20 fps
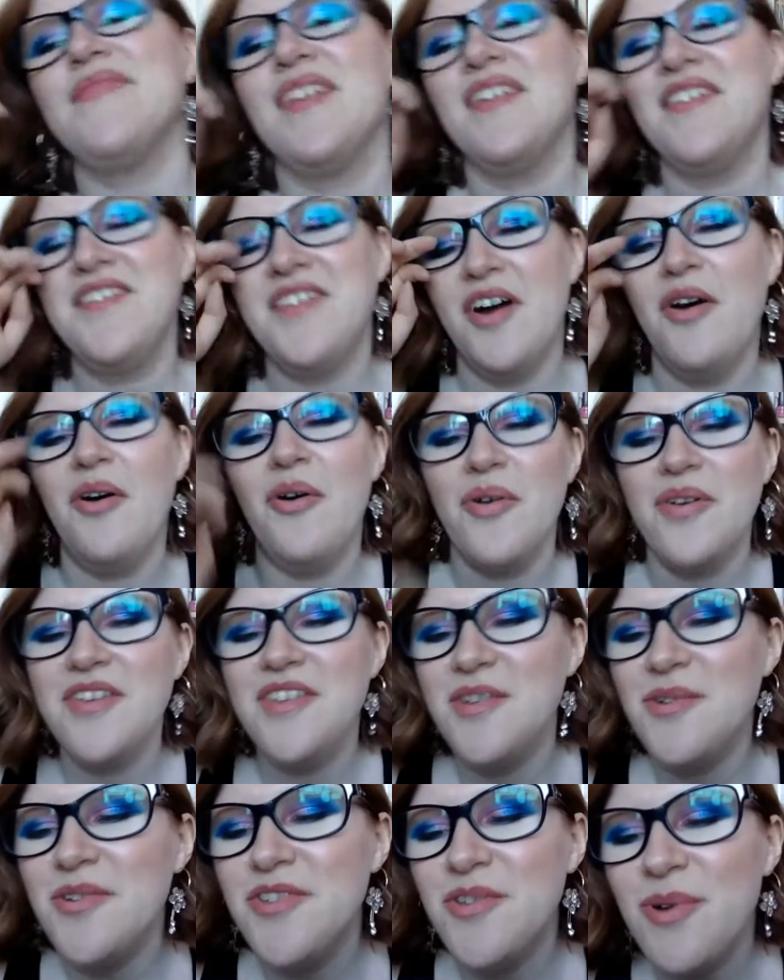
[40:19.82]
So
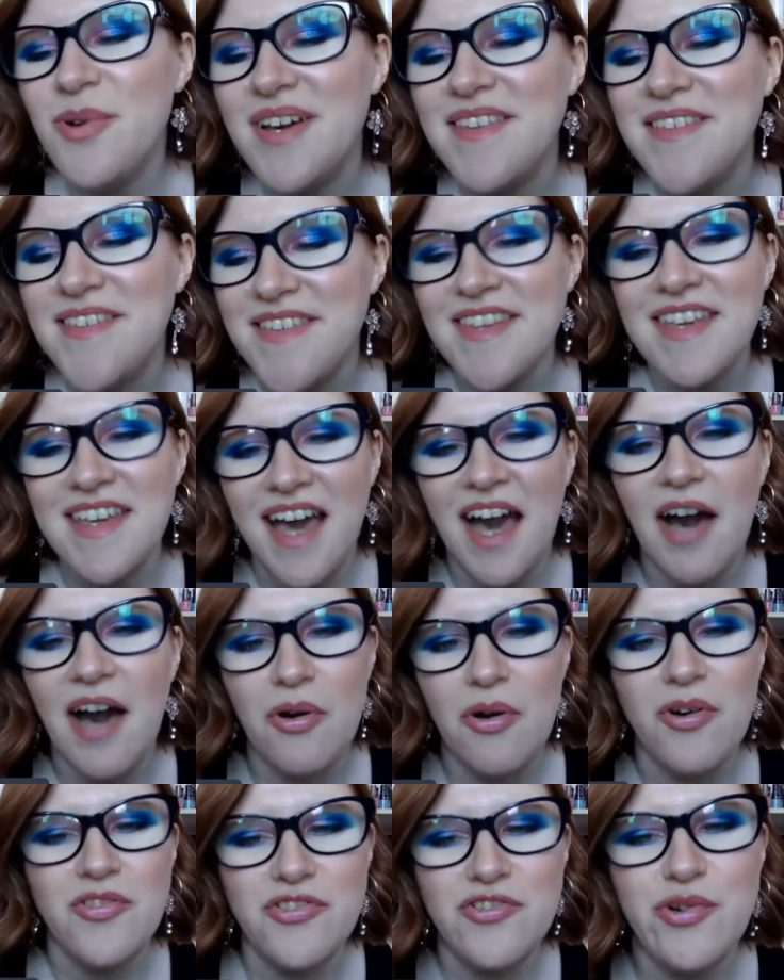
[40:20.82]
you can see how
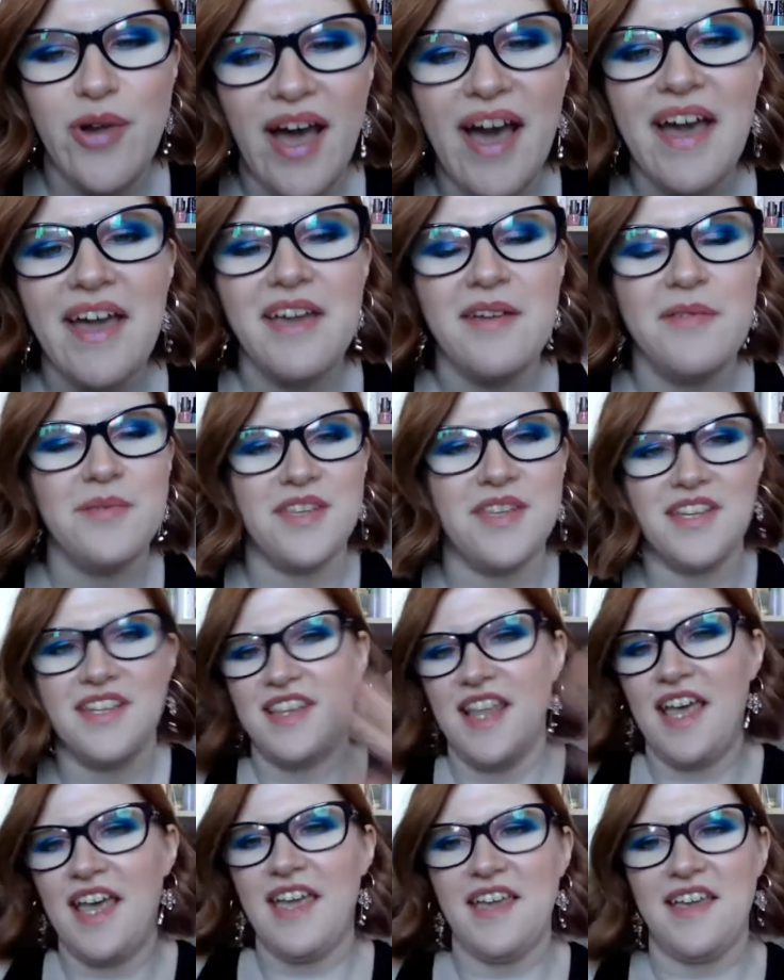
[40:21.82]
contrived and
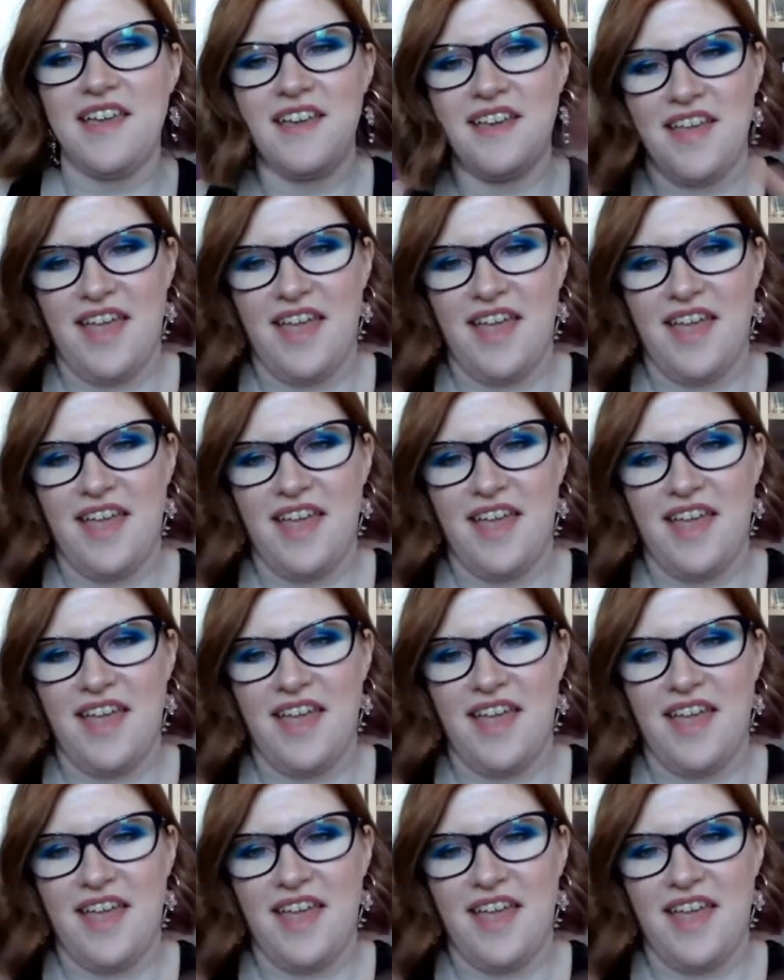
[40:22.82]
like